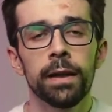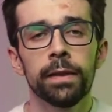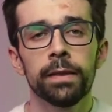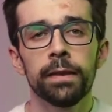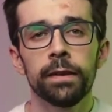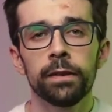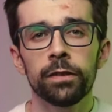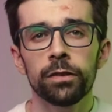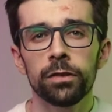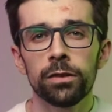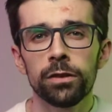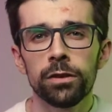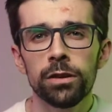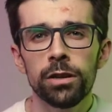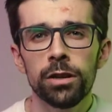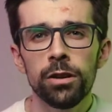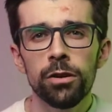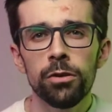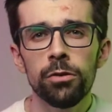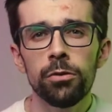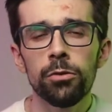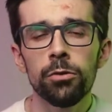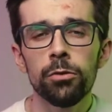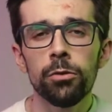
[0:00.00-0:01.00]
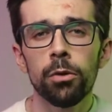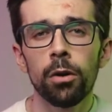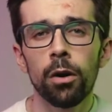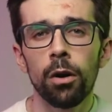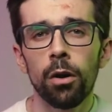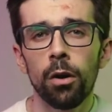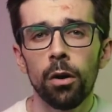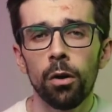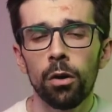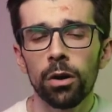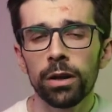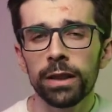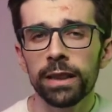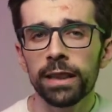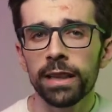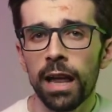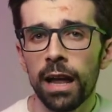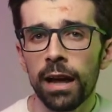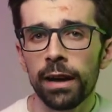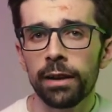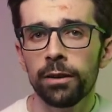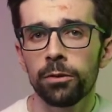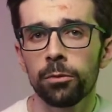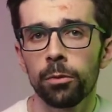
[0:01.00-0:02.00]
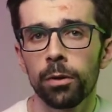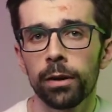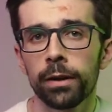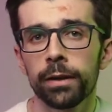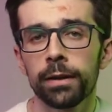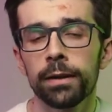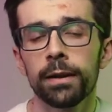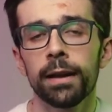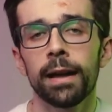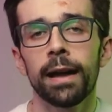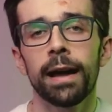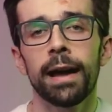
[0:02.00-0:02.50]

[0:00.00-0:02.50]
this new online one.